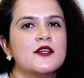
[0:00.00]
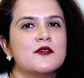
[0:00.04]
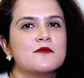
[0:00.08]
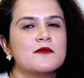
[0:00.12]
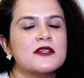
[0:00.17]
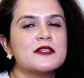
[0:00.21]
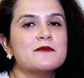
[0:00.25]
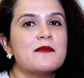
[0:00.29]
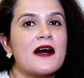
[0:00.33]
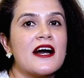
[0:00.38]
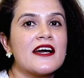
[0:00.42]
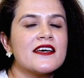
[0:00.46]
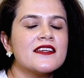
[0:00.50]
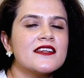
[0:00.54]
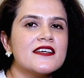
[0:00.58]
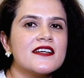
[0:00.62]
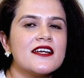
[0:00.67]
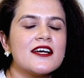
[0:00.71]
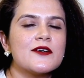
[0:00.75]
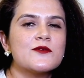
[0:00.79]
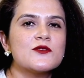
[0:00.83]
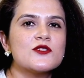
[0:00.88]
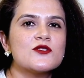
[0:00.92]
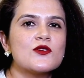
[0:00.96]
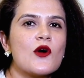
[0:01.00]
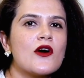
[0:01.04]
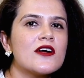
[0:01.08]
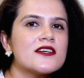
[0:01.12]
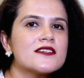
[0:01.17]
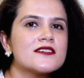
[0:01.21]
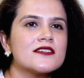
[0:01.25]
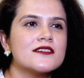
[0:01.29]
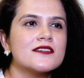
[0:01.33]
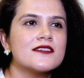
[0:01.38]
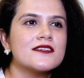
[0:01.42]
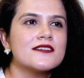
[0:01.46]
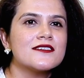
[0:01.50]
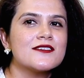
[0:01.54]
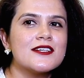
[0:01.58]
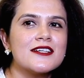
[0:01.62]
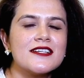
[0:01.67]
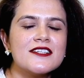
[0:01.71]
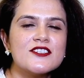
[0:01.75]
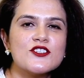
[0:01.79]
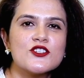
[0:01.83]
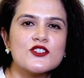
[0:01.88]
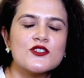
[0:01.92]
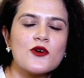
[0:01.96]
But by then I was not
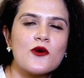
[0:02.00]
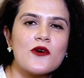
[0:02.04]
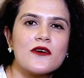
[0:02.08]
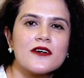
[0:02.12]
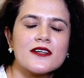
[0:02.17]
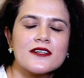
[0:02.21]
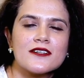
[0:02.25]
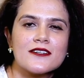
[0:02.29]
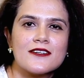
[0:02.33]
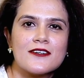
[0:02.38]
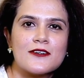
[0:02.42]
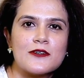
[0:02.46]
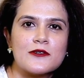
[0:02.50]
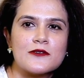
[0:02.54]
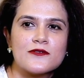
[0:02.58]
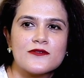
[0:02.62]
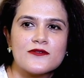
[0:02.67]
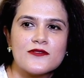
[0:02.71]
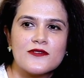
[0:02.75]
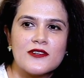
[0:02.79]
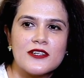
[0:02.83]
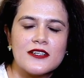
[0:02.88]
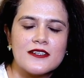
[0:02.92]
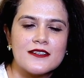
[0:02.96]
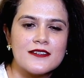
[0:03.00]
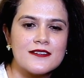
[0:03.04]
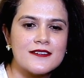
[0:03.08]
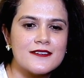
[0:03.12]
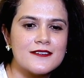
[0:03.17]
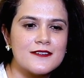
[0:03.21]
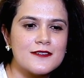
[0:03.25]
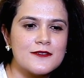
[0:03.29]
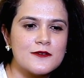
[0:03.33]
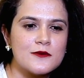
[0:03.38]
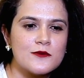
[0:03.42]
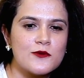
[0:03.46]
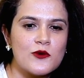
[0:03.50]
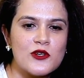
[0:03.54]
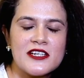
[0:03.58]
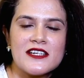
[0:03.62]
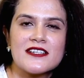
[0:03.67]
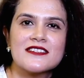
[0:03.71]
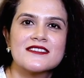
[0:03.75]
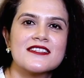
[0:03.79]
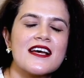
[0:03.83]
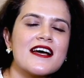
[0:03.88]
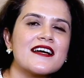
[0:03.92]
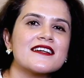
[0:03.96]
really sure of what
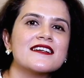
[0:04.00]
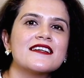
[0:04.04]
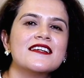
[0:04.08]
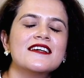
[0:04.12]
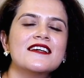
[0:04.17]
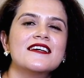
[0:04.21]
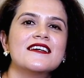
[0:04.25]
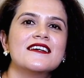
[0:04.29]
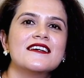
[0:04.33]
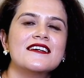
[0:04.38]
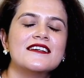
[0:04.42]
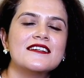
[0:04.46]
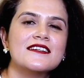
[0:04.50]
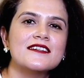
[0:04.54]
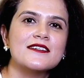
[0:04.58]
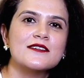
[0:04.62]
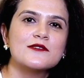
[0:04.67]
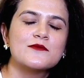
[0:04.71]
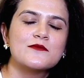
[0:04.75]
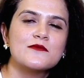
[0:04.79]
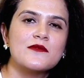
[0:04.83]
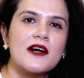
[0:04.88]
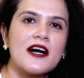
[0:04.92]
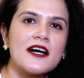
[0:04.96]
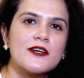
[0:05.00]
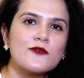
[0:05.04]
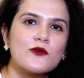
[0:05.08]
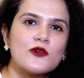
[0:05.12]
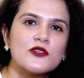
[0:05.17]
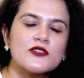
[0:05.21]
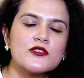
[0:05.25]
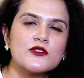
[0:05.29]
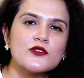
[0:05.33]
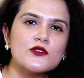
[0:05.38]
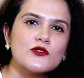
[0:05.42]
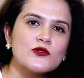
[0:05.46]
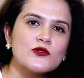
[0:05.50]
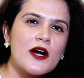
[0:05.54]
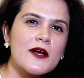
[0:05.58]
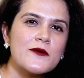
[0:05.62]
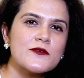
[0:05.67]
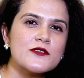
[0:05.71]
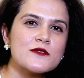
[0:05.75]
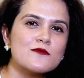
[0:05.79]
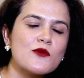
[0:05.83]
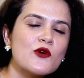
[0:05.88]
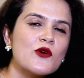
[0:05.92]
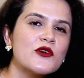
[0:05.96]
exactly I want to I
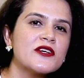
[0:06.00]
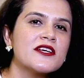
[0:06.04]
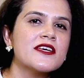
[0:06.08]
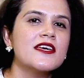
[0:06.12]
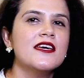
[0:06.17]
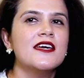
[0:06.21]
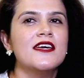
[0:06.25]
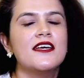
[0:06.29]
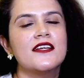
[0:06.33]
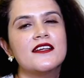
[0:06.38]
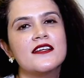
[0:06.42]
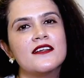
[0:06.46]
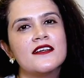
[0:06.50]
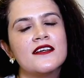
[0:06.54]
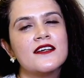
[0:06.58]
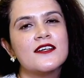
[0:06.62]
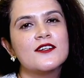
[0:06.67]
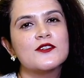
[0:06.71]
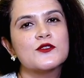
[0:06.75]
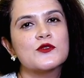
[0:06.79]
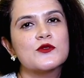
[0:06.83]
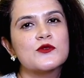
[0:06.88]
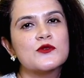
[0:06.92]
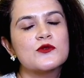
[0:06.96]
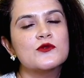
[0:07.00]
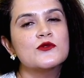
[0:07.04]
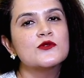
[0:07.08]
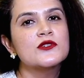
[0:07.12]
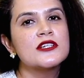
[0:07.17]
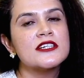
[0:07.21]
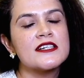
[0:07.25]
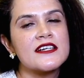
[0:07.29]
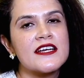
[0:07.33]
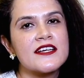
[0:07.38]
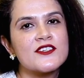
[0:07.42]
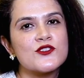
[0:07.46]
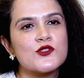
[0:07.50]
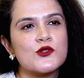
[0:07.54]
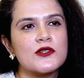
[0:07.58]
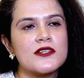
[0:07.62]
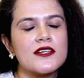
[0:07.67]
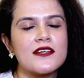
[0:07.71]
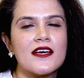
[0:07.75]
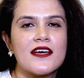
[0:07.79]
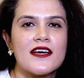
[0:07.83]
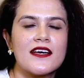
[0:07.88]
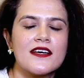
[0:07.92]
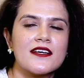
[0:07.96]
was more keen to do
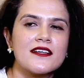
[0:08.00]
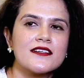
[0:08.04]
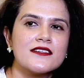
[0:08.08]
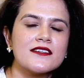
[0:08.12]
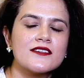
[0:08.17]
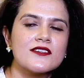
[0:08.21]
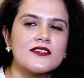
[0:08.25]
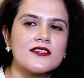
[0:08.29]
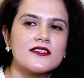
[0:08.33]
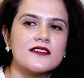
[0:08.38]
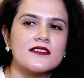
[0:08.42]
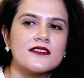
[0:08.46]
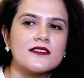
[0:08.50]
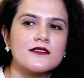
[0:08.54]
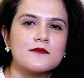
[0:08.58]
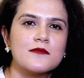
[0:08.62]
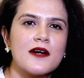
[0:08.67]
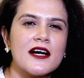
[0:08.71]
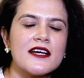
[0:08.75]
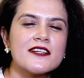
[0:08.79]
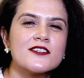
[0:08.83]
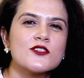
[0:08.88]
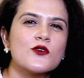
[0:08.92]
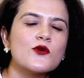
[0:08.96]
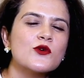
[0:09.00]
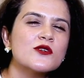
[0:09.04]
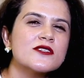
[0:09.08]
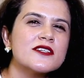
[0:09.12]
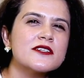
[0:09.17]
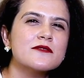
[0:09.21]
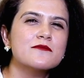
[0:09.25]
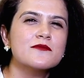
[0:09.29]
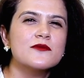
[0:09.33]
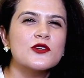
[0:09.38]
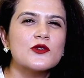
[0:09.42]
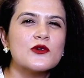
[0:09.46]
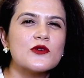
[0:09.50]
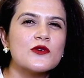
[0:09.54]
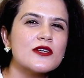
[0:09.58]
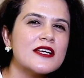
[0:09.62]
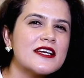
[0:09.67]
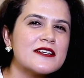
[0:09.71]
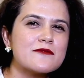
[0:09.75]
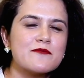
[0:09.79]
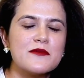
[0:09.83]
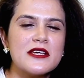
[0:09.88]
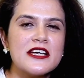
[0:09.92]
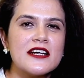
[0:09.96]
direction, and I told him, you know,
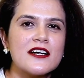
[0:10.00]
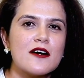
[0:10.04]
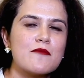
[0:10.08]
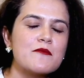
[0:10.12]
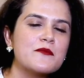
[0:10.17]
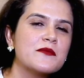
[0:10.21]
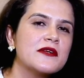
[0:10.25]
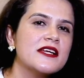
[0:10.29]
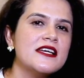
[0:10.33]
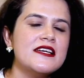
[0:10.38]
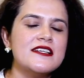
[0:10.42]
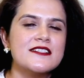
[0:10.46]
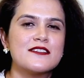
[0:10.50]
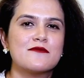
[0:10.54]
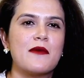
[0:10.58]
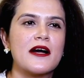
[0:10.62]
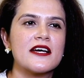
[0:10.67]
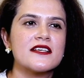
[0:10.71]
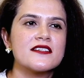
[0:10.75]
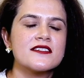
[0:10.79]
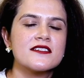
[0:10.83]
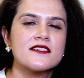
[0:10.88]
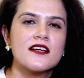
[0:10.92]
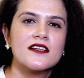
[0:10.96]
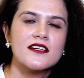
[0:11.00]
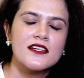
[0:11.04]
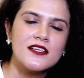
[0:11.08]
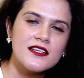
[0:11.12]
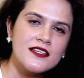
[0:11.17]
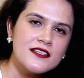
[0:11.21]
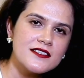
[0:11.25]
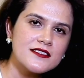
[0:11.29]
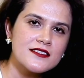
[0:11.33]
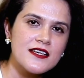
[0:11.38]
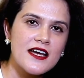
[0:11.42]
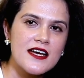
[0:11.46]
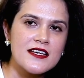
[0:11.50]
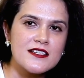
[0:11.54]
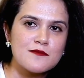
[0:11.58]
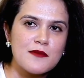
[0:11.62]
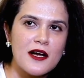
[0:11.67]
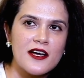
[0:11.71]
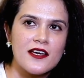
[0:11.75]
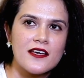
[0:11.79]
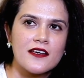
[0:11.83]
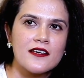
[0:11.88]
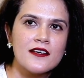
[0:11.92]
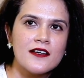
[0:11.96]
let me complete my studies, as
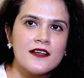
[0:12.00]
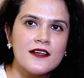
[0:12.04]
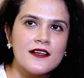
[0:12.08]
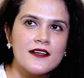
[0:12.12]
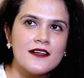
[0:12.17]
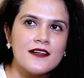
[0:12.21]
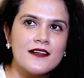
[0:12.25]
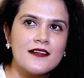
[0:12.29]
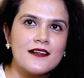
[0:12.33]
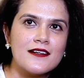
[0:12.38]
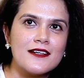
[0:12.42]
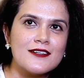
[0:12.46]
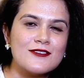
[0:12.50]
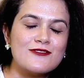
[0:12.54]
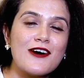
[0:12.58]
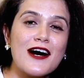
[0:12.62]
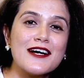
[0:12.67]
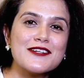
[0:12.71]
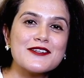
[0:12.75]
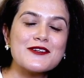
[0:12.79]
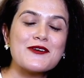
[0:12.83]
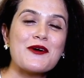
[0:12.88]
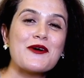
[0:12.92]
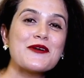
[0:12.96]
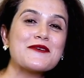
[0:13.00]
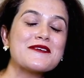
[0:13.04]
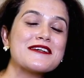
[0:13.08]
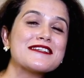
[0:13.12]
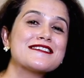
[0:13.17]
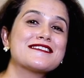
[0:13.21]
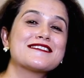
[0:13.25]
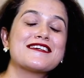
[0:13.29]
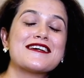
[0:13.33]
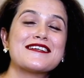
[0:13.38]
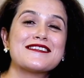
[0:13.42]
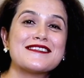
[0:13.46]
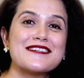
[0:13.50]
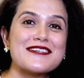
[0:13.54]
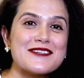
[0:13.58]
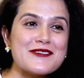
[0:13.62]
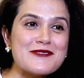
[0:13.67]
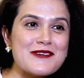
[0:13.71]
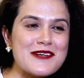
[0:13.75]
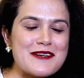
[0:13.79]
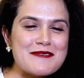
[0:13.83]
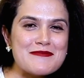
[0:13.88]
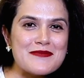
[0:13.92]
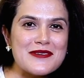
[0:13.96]
my father always said that
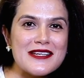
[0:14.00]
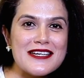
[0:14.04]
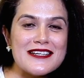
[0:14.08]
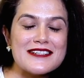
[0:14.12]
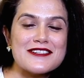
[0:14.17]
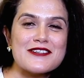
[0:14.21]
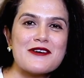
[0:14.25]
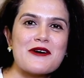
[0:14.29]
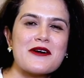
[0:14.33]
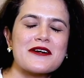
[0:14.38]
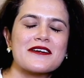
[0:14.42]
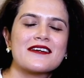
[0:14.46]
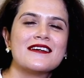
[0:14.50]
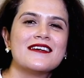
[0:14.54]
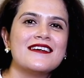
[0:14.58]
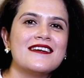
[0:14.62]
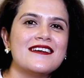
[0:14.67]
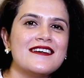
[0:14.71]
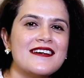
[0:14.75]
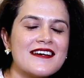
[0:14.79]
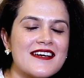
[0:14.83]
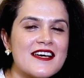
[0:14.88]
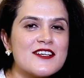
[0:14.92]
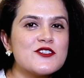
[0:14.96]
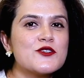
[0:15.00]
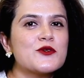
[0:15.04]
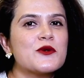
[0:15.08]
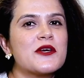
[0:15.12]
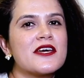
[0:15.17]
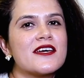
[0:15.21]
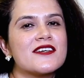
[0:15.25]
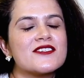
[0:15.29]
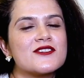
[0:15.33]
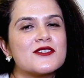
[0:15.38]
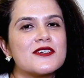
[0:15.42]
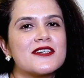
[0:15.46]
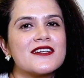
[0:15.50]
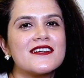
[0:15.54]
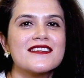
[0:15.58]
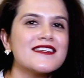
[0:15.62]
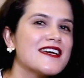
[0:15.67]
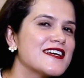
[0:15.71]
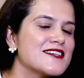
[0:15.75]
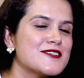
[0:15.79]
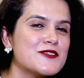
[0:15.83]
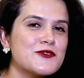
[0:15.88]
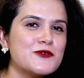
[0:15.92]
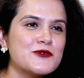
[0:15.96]
you complete your education and
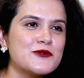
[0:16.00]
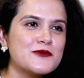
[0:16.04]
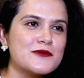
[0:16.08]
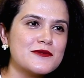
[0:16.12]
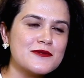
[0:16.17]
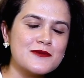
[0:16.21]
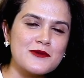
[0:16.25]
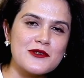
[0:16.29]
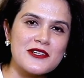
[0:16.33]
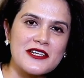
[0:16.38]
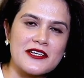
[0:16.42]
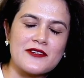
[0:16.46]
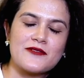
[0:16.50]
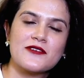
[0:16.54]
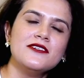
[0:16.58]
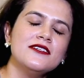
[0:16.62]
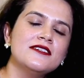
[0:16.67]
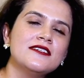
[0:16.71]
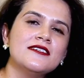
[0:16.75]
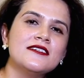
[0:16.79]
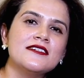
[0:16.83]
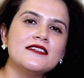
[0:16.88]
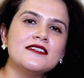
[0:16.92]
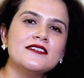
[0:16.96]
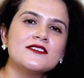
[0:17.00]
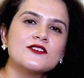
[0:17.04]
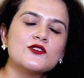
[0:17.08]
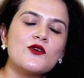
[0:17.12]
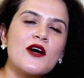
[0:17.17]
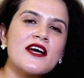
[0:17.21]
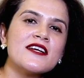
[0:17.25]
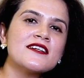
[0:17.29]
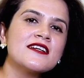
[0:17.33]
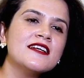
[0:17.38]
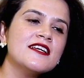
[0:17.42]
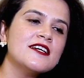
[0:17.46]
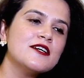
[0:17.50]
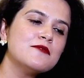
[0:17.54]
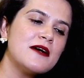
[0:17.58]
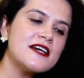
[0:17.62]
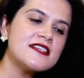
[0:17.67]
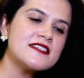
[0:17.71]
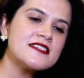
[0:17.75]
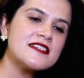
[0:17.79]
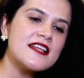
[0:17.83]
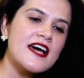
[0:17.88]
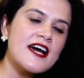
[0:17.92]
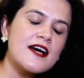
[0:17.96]
then do whatever. So I clear
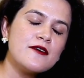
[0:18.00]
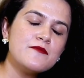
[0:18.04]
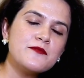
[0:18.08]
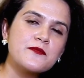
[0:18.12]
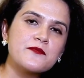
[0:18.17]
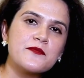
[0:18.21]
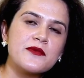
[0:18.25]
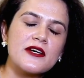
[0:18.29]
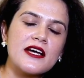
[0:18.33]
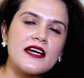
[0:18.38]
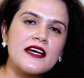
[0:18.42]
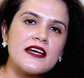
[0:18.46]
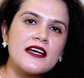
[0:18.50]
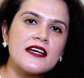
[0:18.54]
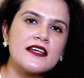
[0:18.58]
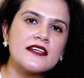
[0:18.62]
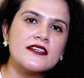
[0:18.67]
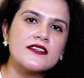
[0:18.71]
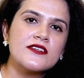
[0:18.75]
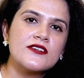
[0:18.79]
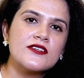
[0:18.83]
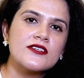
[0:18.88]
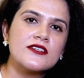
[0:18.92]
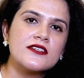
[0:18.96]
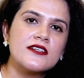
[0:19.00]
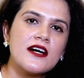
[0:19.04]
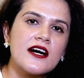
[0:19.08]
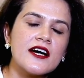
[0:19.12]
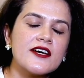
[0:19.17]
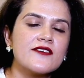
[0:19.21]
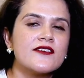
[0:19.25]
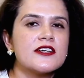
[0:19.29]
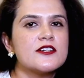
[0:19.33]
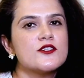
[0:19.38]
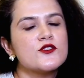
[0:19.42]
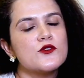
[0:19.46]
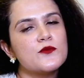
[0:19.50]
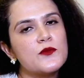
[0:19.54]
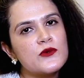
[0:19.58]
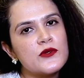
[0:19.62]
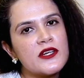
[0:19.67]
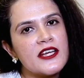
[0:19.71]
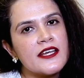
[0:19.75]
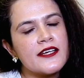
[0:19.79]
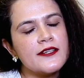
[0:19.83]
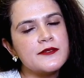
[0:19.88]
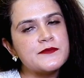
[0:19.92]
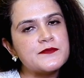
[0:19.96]
my snap, and I went to
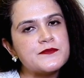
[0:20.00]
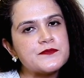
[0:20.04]
Pune